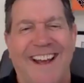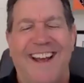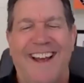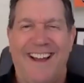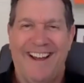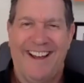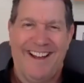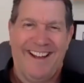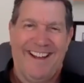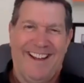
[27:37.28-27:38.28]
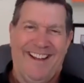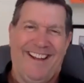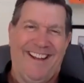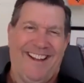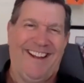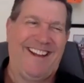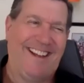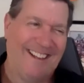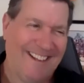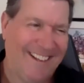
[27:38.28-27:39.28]
so
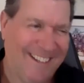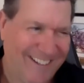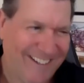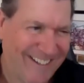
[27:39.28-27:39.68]
it's part of